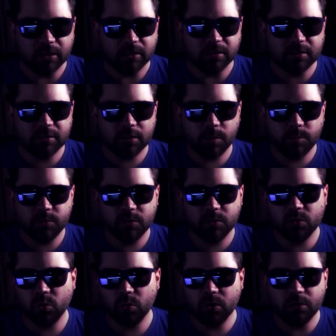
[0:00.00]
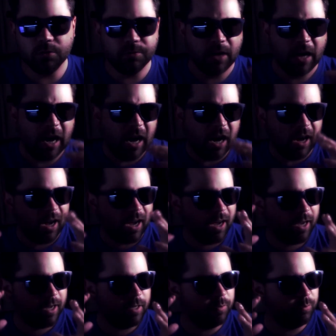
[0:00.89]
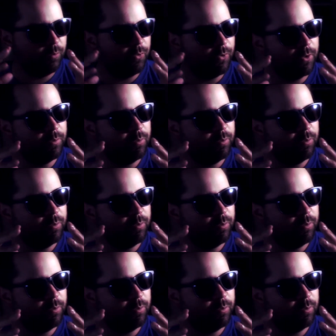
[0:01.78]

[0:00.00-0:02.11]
is some sort of hybrid